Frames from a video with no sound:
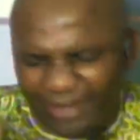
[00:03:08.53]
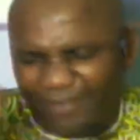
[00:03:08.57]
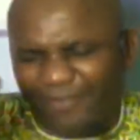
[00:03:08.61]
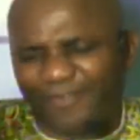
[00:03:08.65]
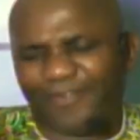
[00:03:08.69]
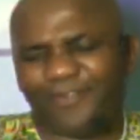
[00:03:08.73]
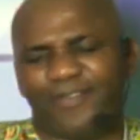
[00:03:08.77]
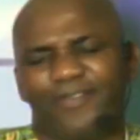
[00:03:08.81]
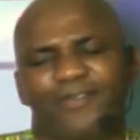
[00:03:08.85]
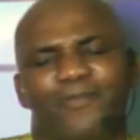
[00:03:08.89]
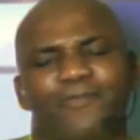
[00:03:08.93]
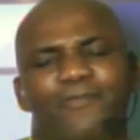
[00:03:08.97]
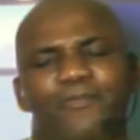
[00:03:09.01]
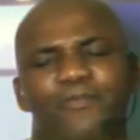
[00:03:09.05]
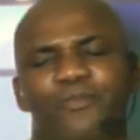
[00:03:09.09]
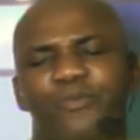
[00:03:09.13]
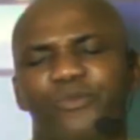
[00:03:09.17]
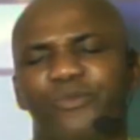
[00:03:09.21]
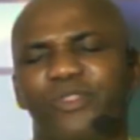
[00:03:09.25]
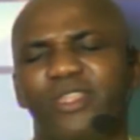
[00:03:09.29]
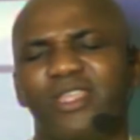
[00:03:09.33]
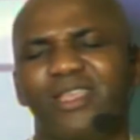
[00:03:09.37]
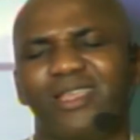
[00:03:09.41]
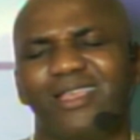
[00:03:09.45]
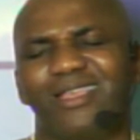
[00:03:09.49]

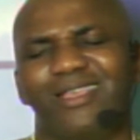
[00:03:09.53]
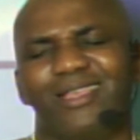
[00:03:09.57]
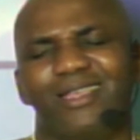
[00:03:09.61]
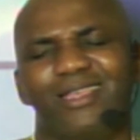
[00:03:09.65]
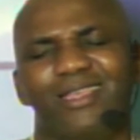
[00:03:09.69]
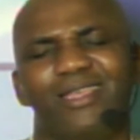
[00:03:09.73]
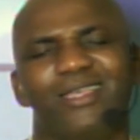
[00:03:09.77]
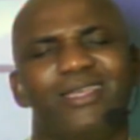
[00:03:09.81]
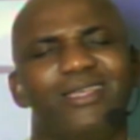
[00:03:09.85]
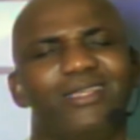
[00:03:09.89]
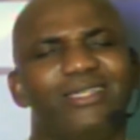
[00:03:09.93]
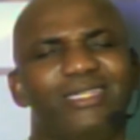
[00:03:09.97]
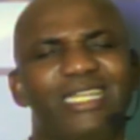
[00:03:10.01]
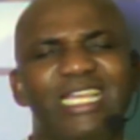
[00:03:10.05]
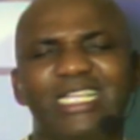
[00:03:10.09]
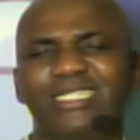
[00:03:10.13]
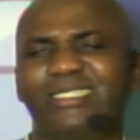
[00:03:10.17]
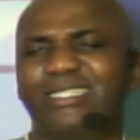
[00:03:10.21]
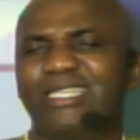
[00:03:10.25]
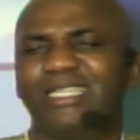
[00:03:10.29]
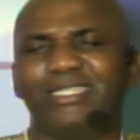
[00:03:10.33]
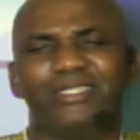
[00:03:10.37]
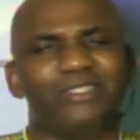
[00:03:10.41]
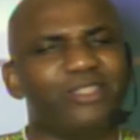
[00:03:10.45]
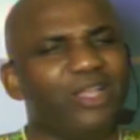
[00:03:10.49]
This
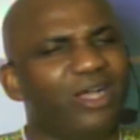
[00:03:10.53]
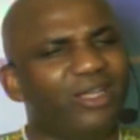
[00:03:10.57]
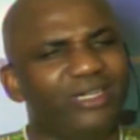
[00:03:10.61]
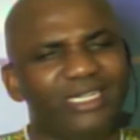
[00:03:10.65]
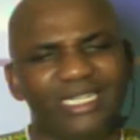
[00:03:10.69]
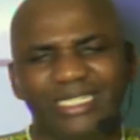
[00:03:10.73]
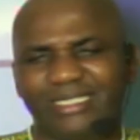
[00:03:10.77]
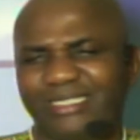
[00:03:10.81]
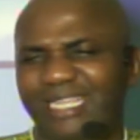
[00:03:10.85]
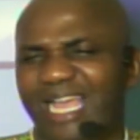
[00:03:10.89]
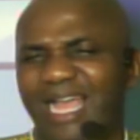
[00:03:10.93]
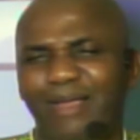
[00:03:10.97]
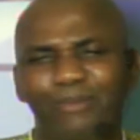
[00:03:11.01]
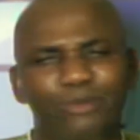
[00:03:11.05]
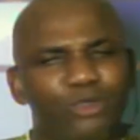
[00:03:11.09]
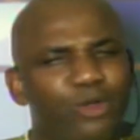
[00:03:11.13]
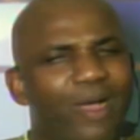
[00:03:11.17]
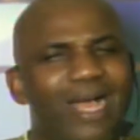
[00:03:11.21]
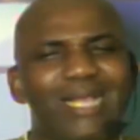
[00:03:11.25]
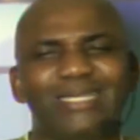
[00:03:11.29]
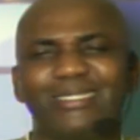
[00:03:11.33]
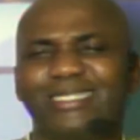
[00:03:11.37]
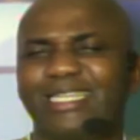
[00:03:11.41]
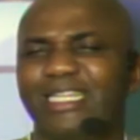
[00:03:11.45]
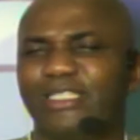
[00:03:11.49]
is not the time to
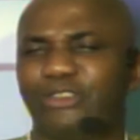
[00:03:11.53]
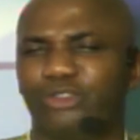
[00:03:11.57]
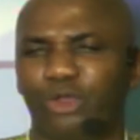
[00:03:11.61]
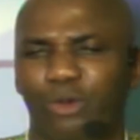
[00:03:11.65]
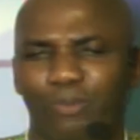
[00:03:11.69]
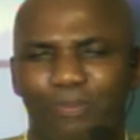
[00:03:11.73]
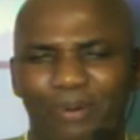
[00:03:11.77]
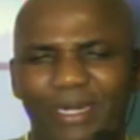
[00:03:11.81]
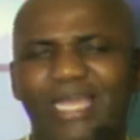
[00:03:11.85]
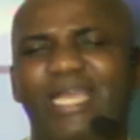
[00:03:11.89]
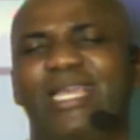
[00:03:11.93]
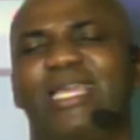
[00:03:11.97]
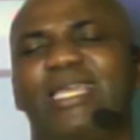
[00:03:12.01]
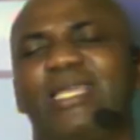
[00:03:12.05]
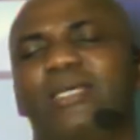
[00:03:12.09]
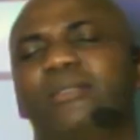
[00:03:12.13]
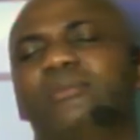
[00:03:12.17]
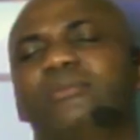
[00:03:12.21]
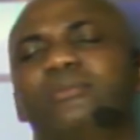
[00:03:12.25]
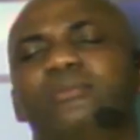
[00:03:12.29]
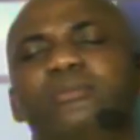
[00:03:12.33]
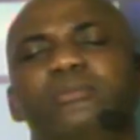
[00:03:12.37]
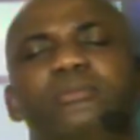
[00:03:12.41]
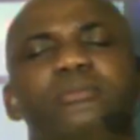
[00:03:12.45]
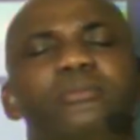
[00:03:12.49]
ask it to break.
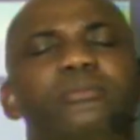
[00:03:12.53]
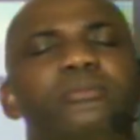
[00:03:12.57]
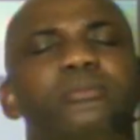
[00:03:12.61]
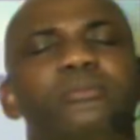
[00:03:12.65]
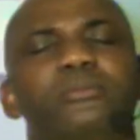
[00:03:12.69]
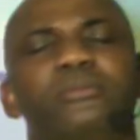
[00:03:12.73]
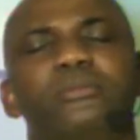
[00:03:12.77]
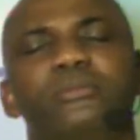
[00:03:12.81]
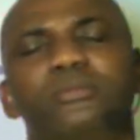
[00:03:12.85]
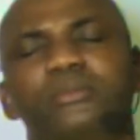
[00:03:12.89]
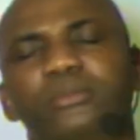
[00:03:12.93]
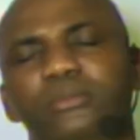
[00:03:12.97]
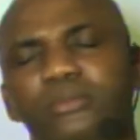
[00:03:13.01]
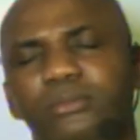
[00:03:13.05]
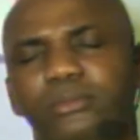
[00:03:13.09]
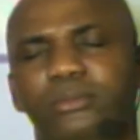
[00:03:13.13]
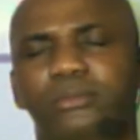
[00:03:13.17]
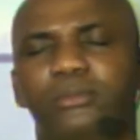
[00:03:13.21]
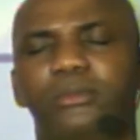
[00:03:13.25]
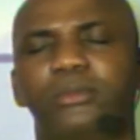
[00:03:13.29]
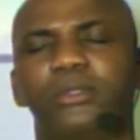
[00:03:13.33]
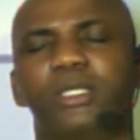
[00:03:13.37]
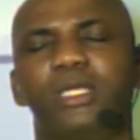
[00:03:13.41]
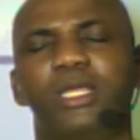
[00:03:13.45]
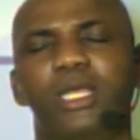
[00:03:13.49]

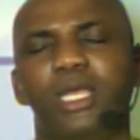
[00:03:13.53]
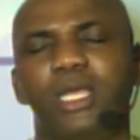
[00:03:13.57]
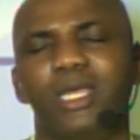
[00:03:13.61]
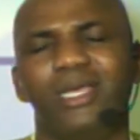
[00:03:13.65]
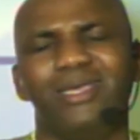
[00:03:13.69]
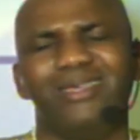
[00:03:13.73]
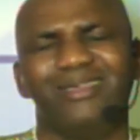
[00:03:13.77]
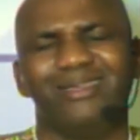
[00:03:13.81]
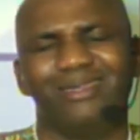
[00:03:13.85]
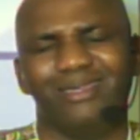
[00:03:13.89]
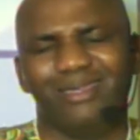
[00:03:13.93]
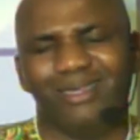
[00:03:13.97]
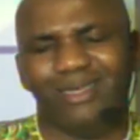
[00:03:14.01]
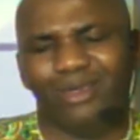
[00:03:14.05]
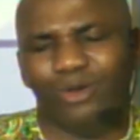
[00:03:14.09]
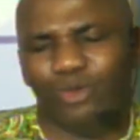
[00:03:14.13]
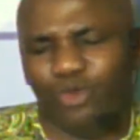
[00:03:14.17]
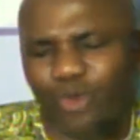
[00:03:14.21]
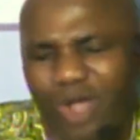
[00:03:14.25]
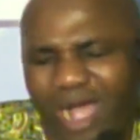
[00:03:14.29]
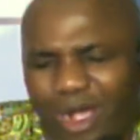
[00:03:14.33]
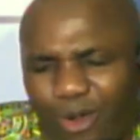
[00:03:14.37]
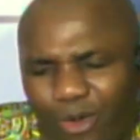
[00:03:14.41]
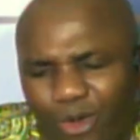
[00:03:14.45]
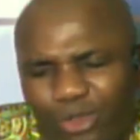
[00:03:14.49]
We
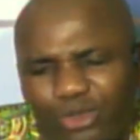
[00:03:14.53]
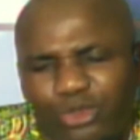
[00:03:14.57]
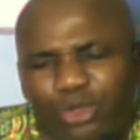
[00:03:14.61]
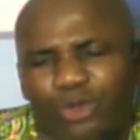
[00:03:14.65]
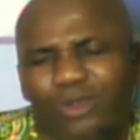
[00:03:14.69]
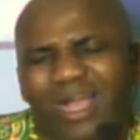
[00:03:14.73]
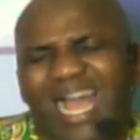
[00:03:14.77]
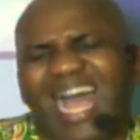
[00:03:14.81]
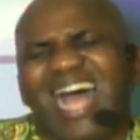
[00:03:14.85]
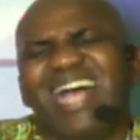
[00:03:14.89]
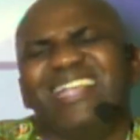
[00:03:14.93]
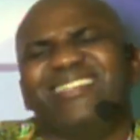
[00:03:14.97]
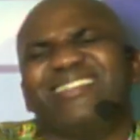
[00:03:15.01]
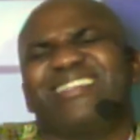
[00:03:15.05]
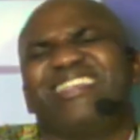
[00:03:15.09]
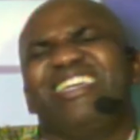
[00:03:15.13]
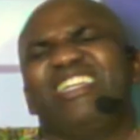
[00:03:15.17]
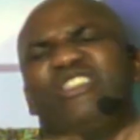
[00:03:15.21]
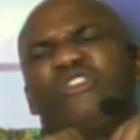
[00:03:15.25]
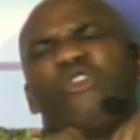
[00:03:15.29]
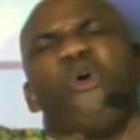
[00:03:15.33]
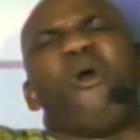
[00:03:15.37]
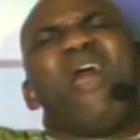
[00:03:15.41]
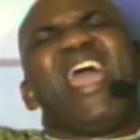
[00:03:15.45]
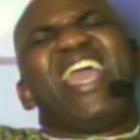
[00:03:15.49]
are going to ask it
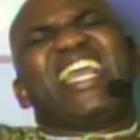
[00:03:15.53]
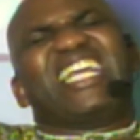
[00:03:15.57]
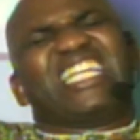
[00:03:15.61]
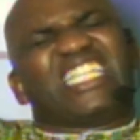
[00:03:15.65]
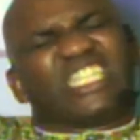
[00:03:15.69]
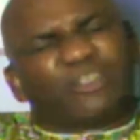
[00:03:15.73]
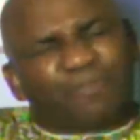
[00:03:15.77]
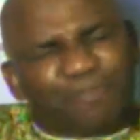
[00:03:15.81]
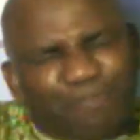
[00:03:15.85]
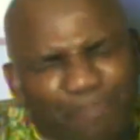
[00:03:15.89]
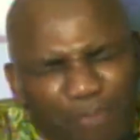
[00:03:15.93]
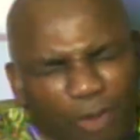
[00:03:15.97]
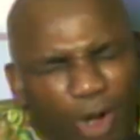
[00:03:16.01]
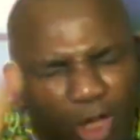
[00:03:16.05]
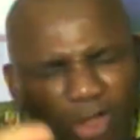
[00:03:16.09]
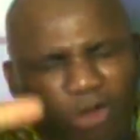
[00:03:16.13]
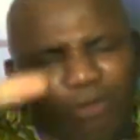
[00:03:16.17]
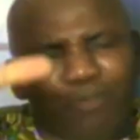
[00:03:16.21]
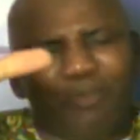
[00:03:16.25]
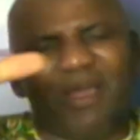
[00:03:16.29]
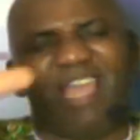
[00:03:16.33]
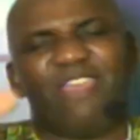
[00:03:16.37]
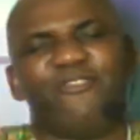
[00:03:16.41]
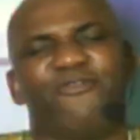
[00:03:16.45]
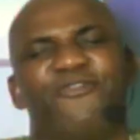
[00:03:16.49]
to explode
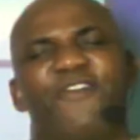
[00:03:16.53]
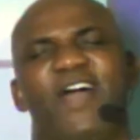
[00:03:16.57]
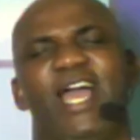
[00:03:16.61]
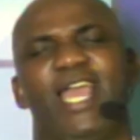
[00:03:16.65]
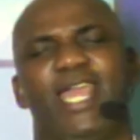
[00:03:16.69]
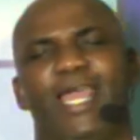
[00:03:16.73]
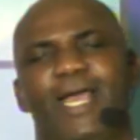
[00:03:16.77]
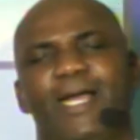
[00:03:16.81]
by fire.